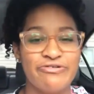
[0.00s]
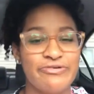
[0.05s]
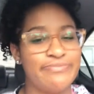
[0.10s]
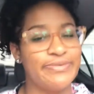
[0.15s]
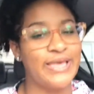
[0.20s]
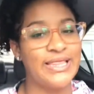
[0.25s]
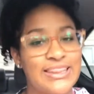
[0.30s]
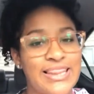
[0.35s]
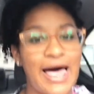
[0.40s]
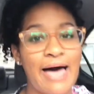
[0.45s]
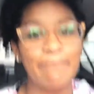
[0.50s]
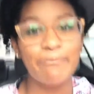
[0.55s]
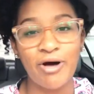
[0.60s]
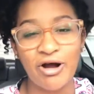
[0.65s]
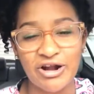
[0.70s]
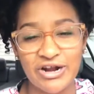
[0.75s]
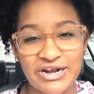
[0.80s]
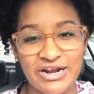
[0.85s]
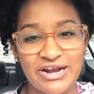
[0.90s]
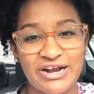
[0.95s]
We made lab
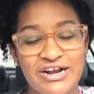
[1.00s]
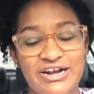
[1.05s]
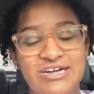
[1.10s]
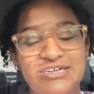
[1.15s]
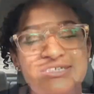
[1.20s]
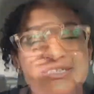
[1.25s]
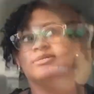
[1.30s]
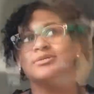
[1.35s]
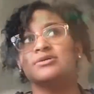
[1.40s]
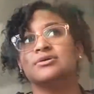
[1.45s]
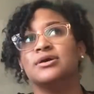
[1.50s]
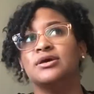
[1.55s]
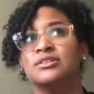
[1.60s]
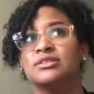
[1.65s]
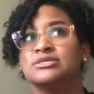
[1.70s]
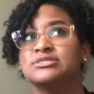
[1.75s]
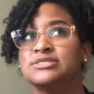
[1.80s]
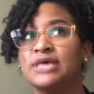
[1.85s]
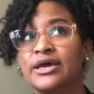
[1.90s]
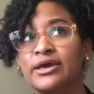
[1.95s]
partners. In
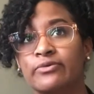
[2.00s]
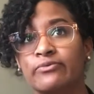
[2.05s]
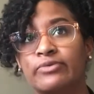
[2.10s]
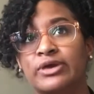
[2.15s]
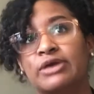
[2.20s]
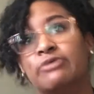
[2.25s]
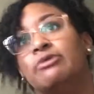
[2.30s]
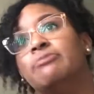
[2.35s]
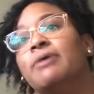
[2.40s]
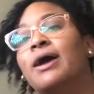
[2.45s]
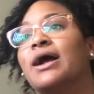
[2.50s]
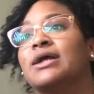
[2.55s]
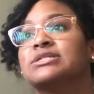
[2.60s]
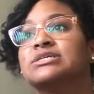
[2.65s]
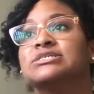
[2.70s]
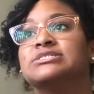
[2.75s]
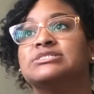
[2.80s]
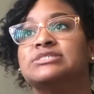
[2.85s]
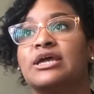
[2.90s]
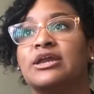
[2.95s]
the second week, we
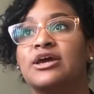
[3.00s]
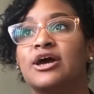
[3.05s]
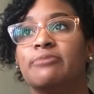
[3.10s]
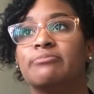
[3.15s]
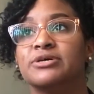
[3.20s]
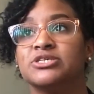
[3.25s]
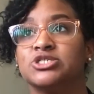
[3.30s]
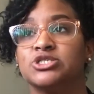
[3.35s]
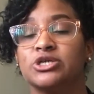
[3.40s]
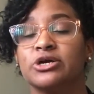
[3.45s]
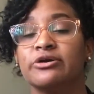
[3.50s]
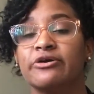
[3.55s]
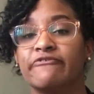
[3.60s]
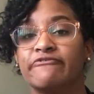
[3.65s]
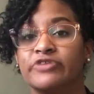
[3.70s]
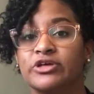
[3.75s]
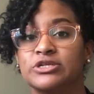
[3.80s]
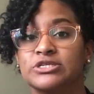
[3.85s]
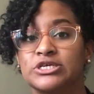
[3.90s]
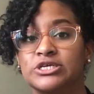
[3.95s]
practiced setting up a sterile
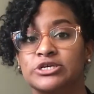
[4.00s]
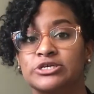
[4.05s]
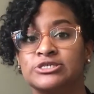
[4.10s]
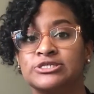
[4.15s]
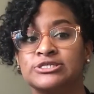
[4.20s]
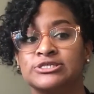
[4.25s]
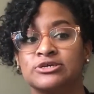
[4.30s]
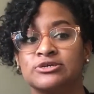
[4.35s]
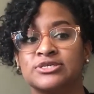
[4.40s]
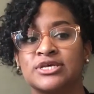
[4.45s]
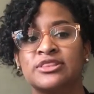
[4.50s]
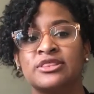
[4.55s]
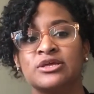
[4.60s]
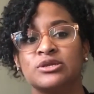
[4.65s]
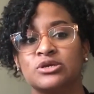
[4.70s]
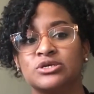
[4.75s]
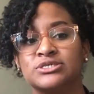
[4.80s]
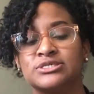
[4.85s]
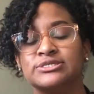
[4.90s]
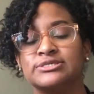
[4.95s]
field in nursing skills. I think
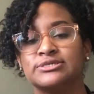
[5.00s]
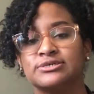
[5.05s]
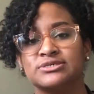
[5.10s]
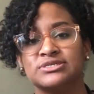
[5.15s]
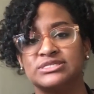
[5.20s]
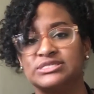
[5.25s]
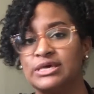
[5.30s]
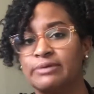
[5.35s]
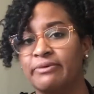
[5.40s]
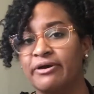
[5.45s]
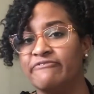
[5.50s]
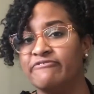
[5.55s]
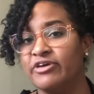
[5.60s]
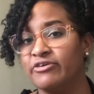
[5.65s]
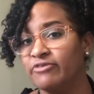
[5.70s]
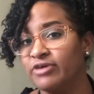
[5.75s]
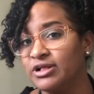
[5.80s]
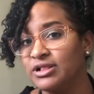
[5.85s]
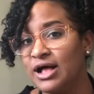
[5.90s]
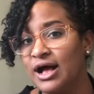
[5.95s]
nursing skills is like my
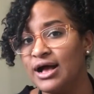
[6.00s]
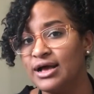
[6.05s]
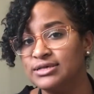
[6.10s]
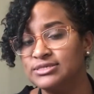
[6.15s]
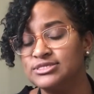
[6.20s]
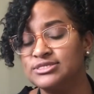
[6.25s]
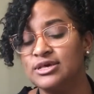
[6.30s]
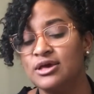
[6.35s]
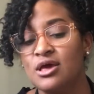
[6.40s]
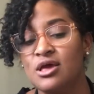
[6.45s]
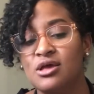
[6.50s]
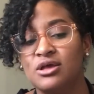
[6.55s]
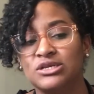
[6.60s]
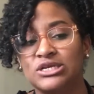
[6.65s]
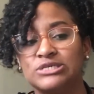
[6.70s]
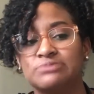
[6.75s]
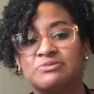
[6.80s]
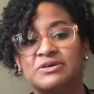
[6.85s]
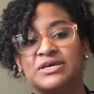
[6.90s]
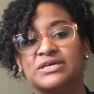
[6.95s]
favorite class,
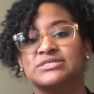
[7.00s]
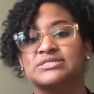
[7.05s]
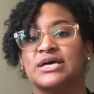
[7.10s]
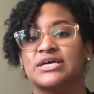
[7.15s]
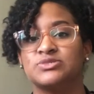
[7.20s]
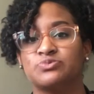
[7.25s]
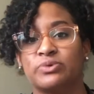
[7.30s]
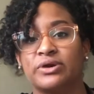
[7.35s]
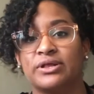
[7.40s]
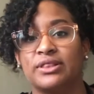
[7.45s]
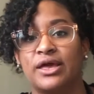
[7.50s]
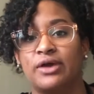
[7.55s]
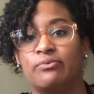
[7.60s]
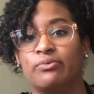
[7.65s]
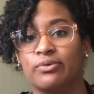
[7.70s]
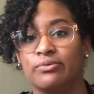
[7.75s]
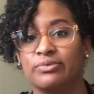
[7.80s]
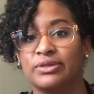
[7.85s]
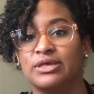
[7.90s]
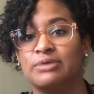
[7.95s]
just because that's where like
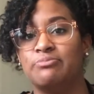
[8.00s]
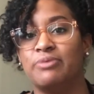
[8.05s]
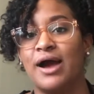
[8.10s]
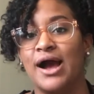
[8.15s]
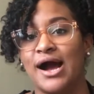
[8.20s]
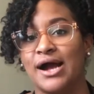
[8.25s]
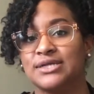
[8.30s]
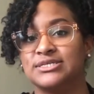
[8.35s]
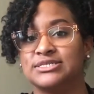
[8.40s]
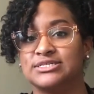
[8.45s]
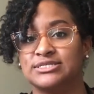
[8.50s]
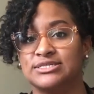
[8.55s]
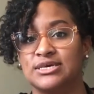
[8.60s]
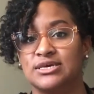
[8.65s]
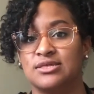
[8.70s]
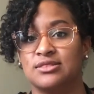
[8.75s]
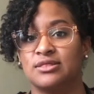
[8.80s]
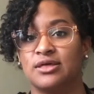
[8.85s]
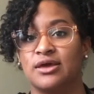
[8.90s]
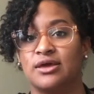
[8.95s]
we're really
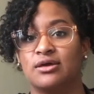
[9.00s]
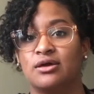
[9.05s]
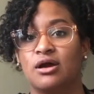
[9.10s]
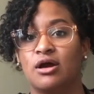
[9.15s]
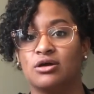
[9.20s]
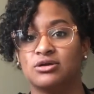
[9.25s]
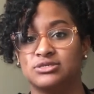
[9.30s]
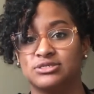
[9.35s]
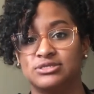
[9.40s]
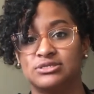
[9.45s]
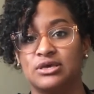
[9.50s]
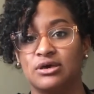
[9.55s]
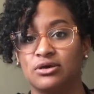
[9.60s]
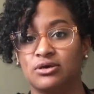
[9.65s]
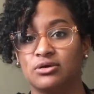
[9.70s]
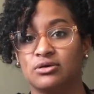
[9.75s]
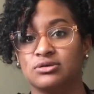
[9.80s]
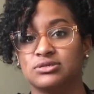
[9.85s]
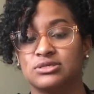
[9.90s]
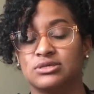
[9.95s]
practicing like our
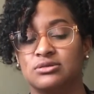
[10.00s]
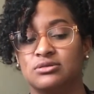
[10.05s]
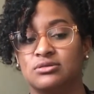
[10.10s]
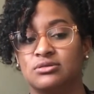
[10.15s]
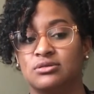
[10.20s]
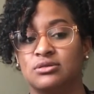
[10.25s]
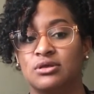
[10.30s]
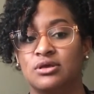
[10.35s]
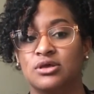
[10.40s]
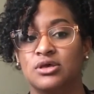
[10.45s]
skills and